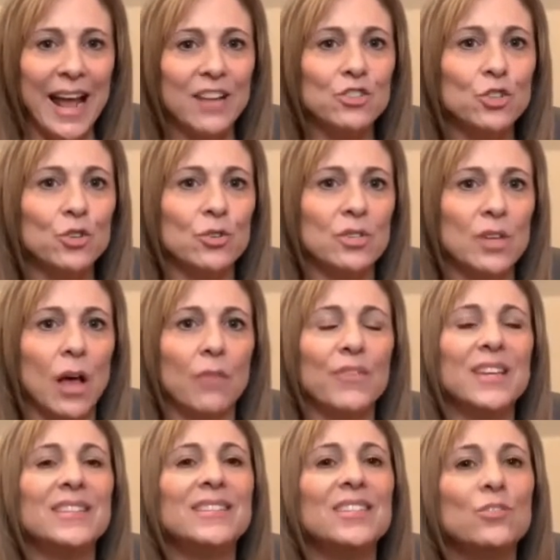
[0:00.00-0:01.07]
ask yourself,
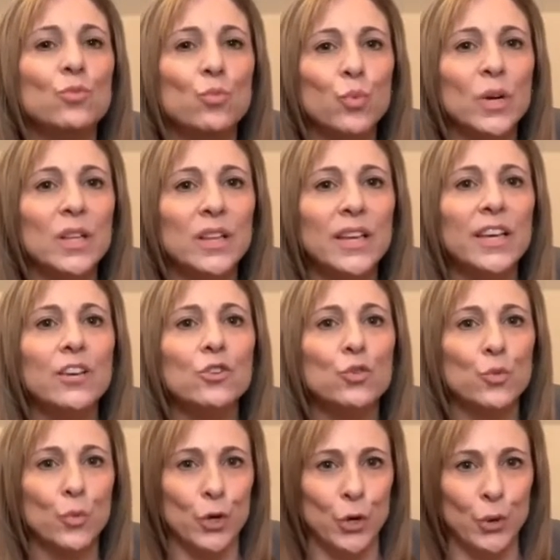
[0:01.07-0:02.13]
is this really
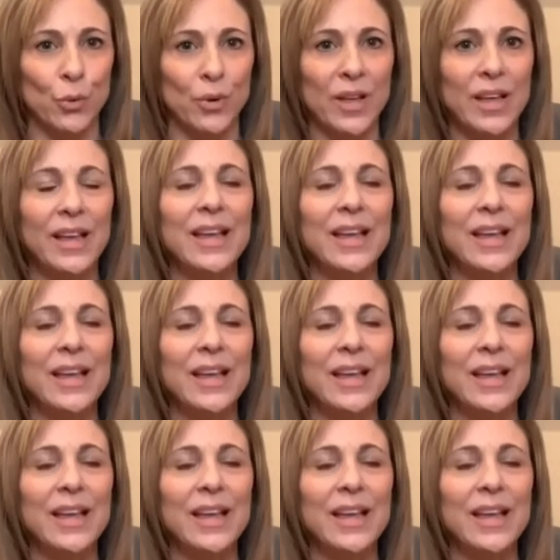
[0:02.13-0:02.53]
true?